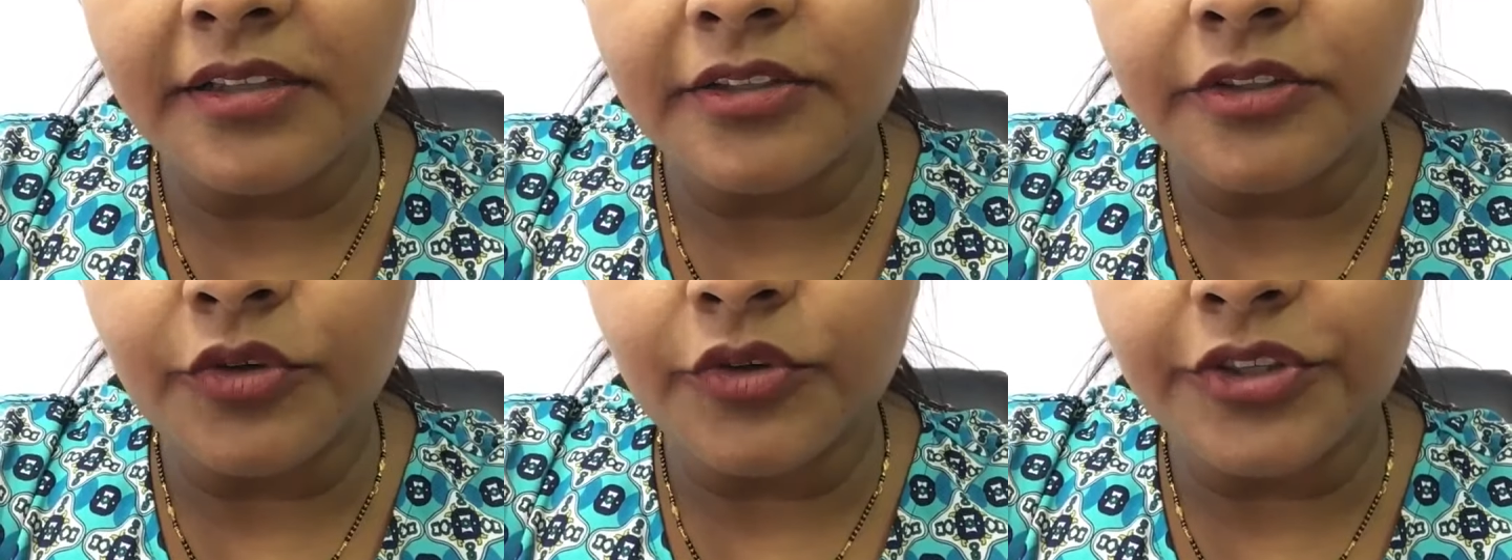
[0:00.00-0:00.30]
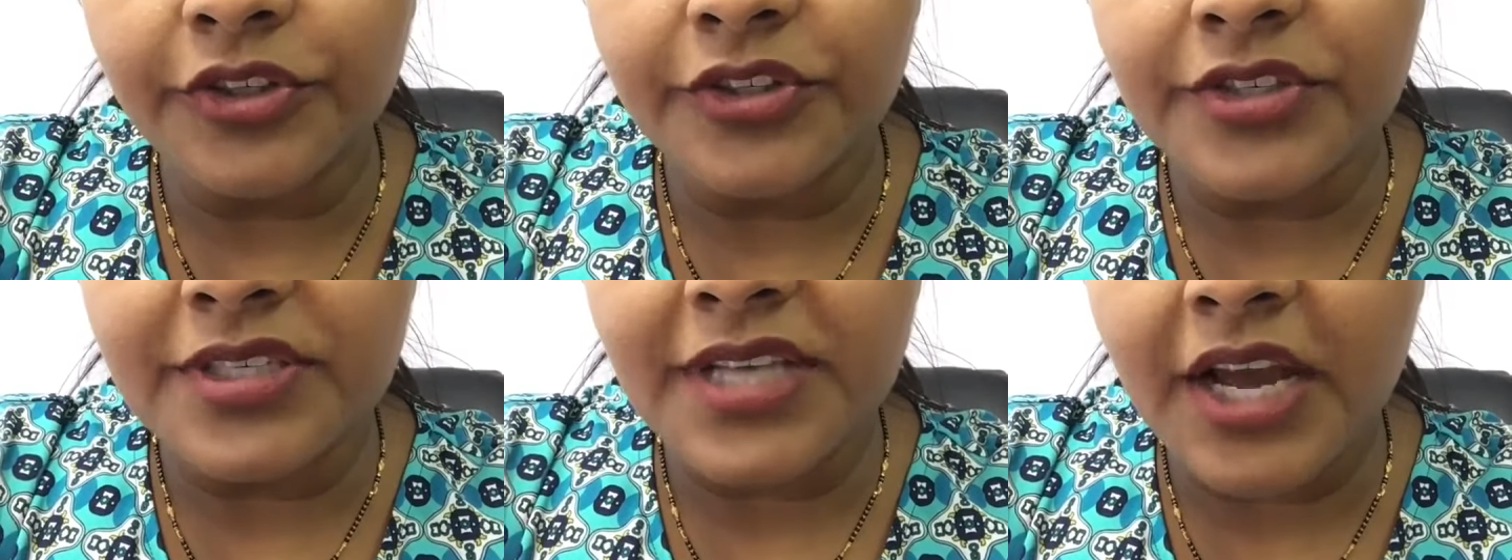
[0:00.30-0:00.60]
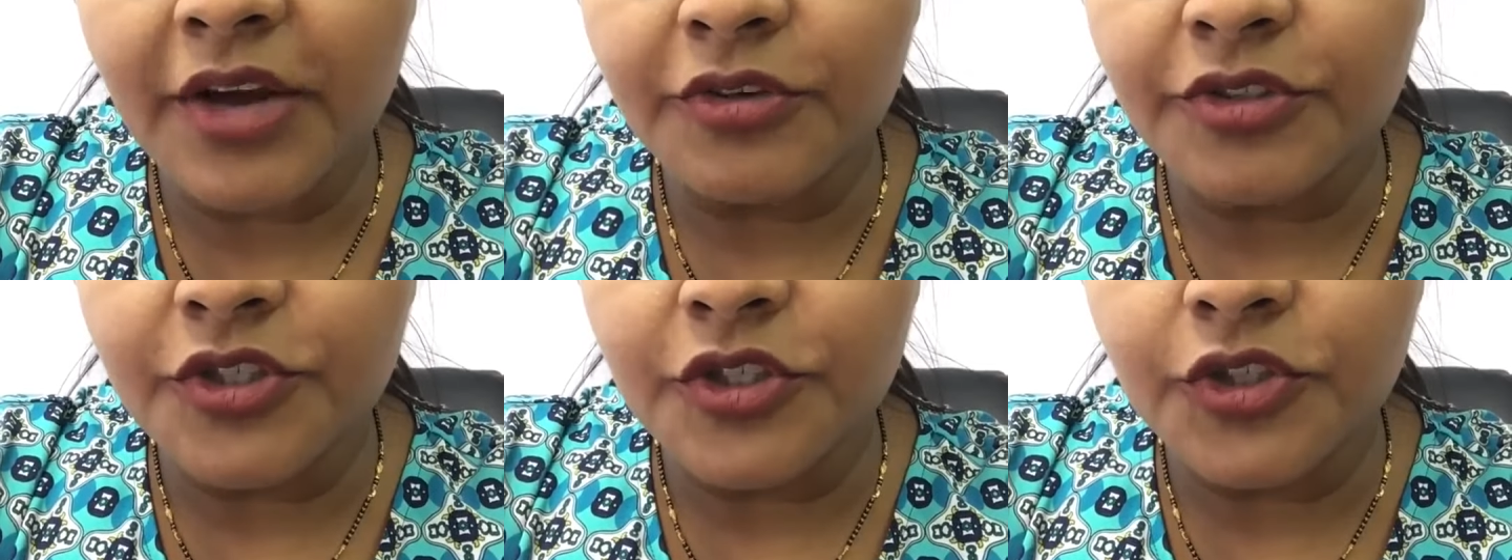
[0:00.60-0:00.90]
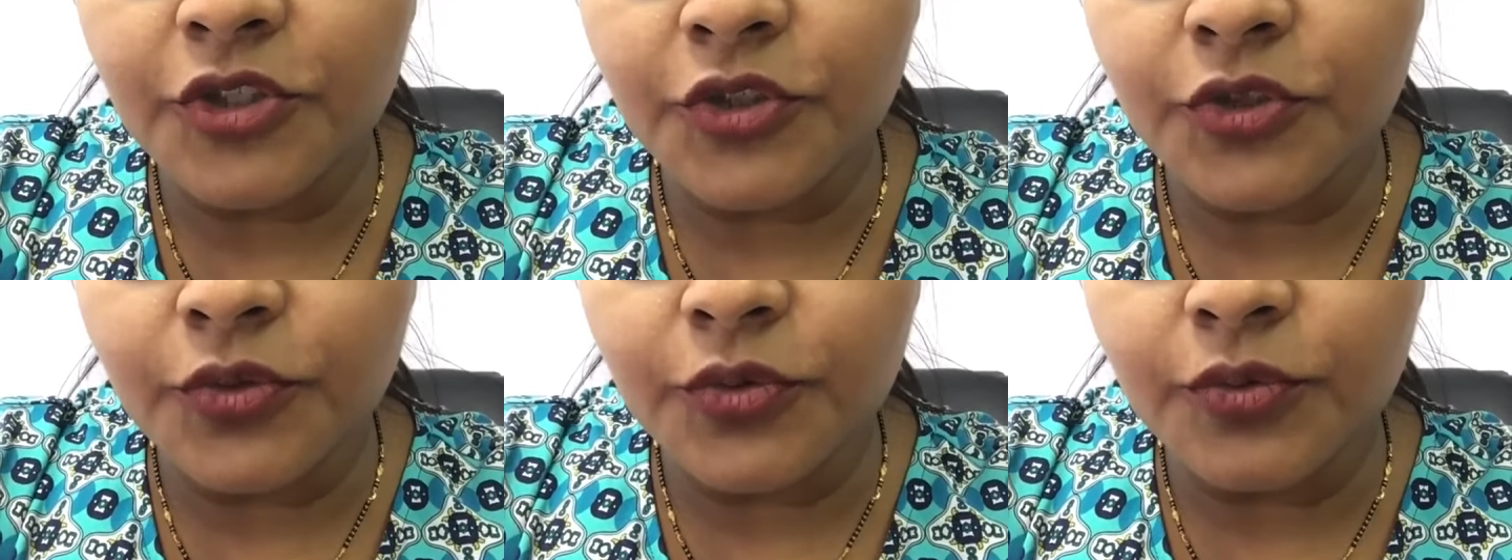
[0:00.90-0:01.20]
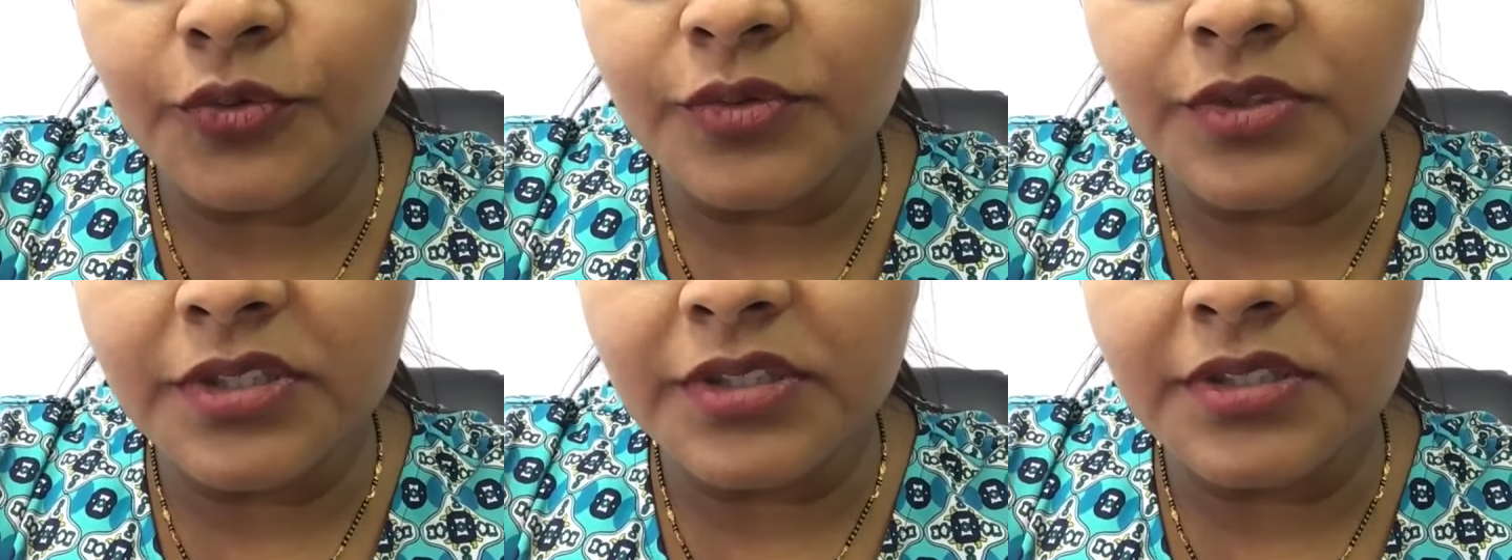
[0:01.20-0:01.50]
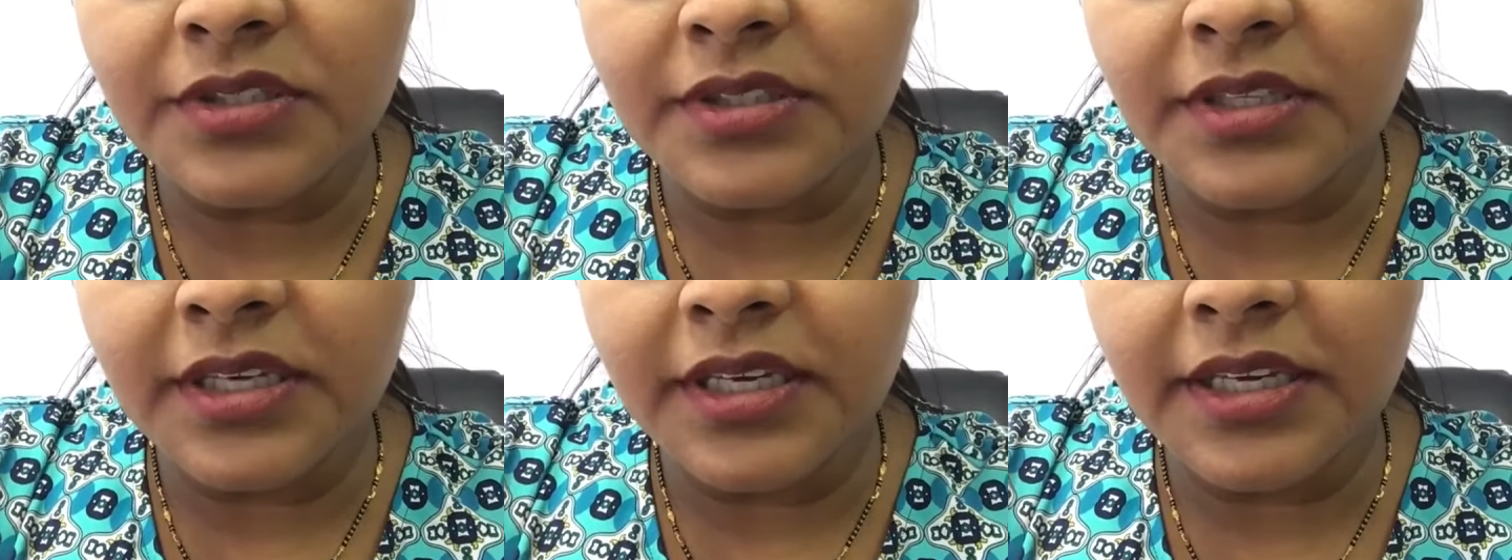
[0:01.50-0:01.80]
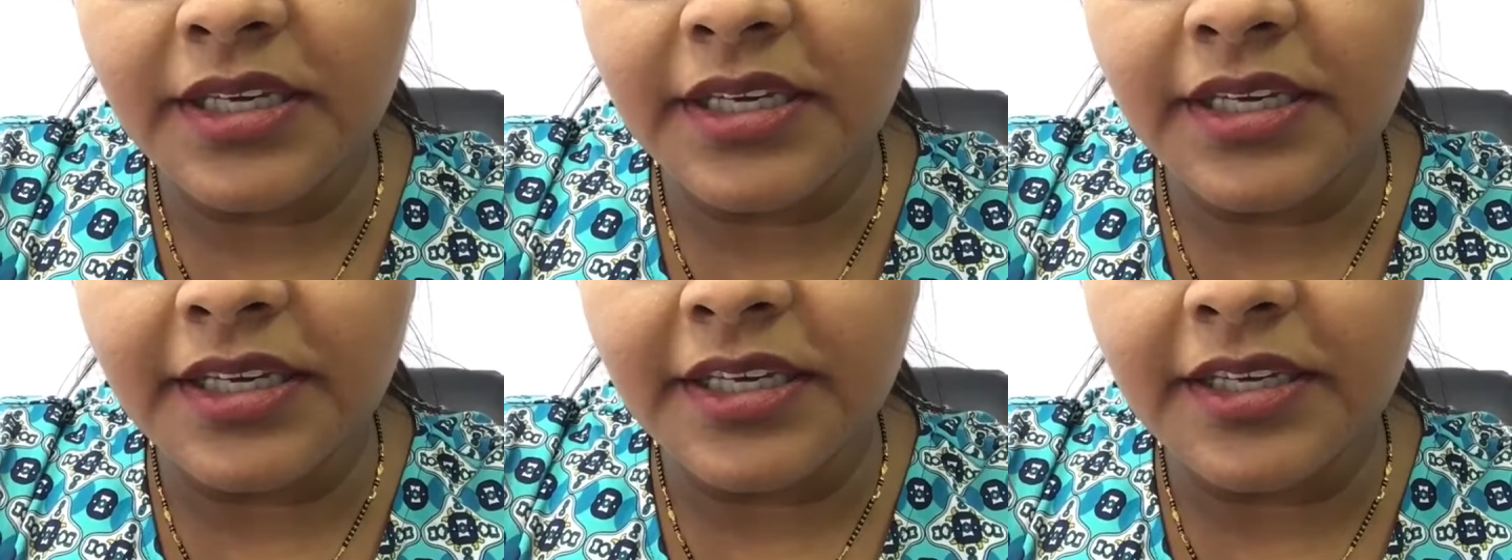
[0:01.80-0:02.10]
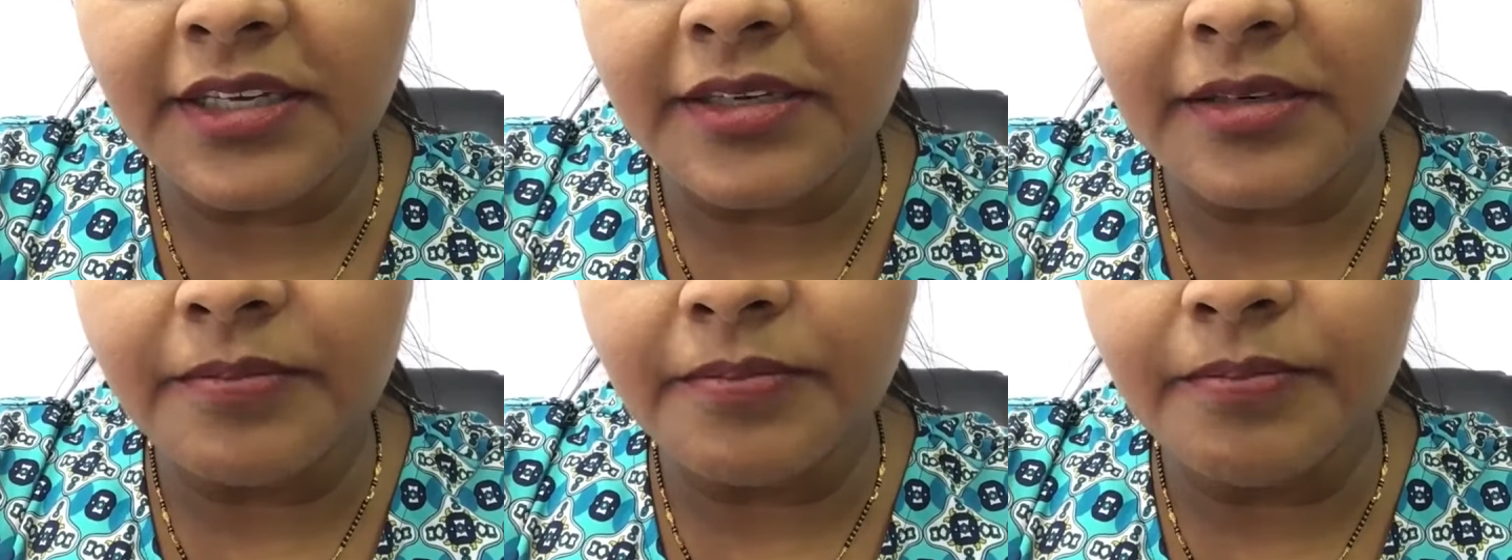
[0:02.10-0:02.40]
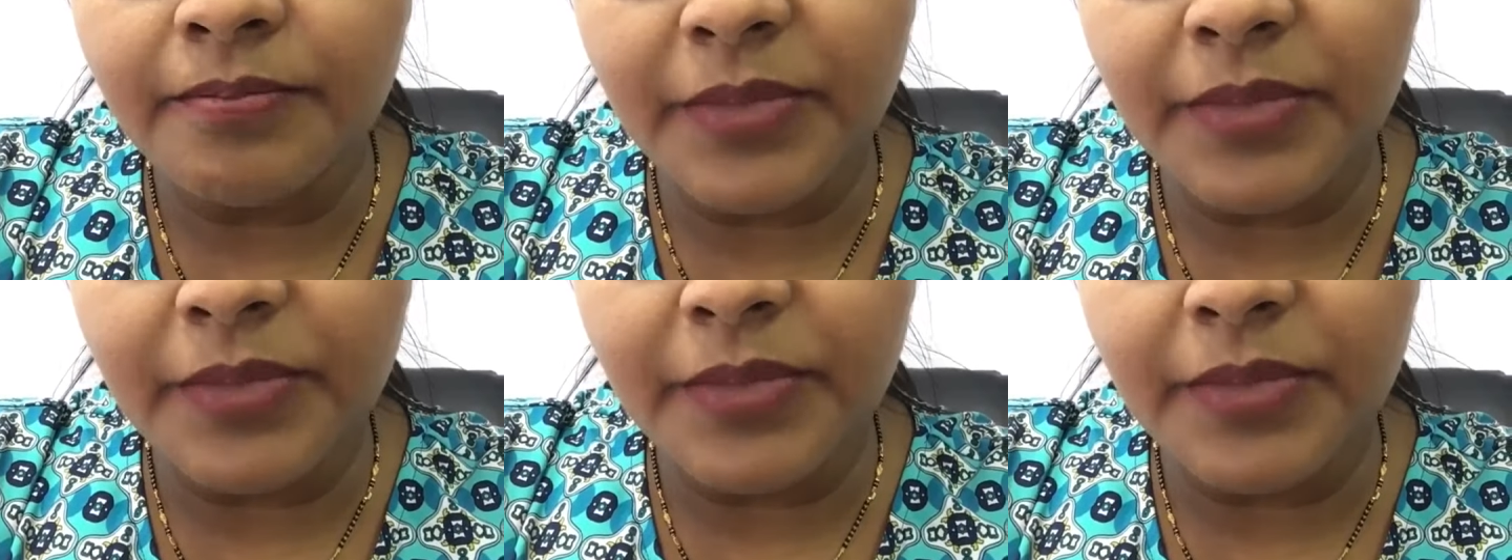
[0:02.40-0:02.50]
lawyers how to use a